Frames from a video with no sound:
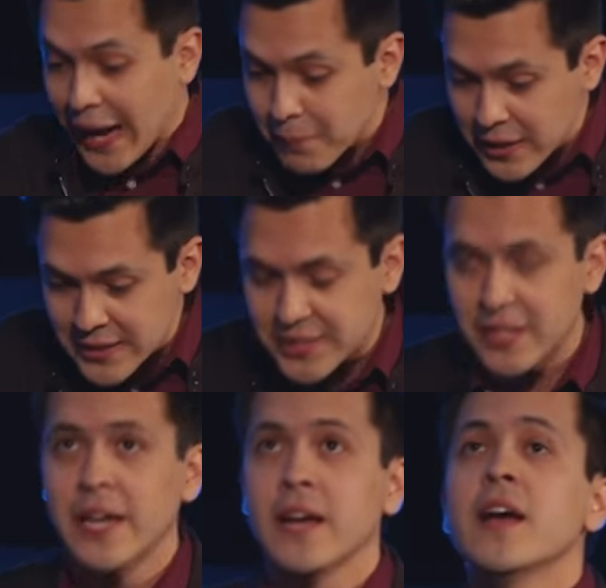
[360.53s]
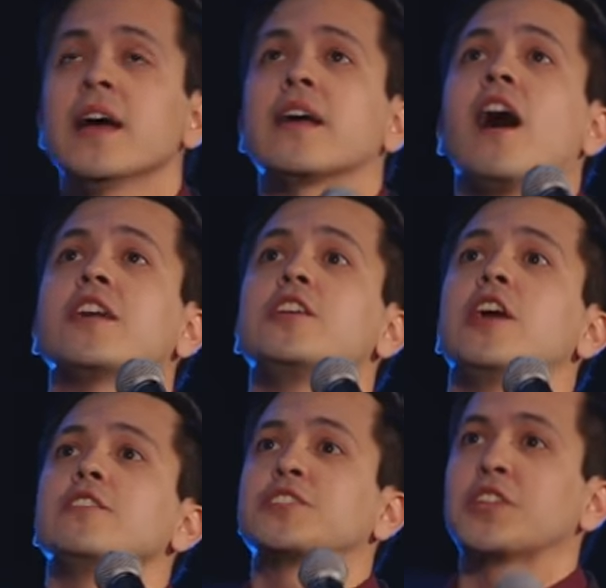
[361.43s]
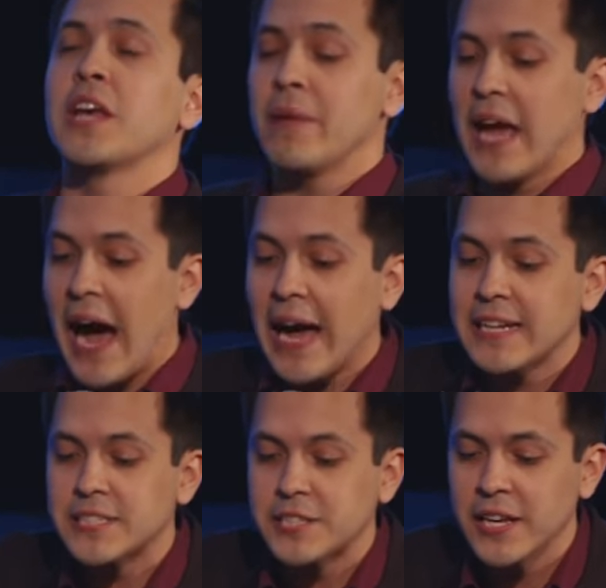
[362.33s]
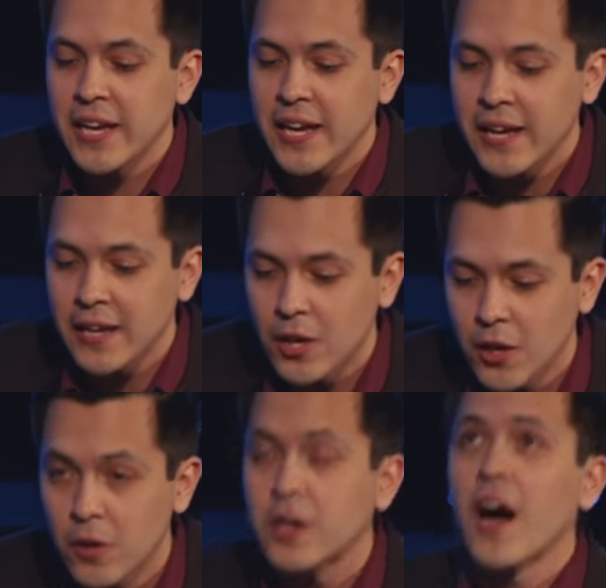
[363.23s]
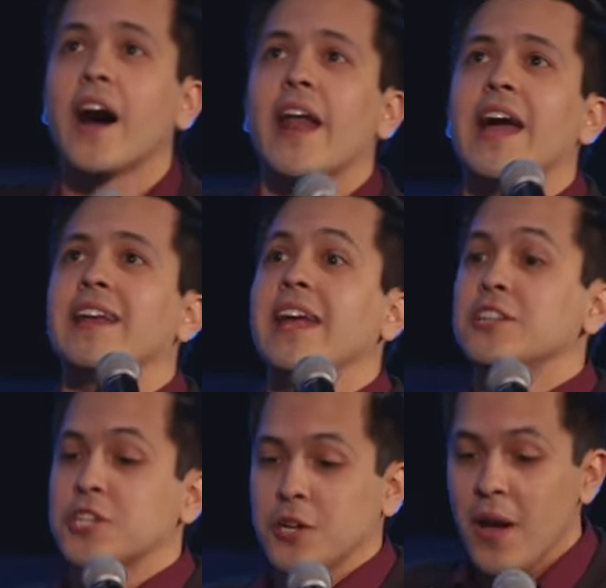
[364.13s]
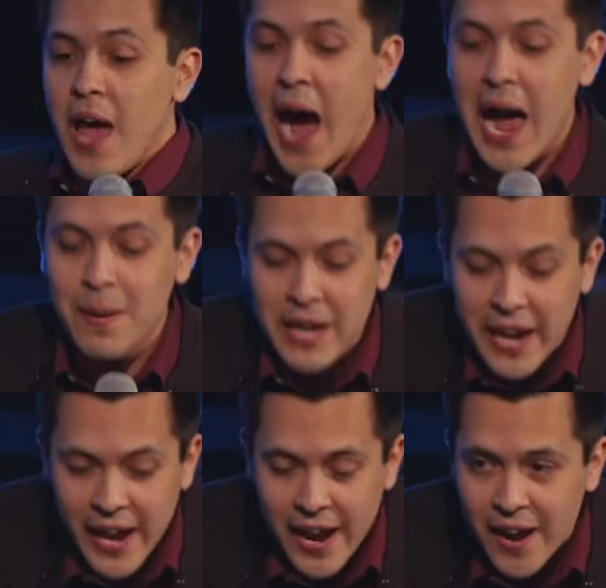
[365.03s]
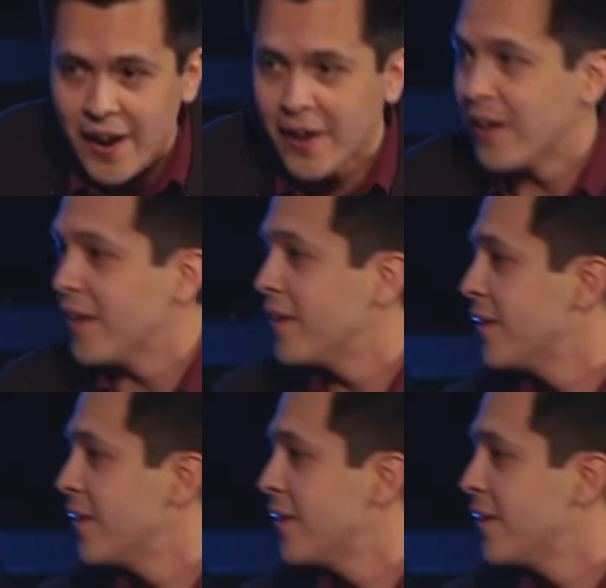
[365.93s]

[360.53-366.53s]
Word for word: I'm listening. God, do you see me? I see you. God, I need you. I'm here.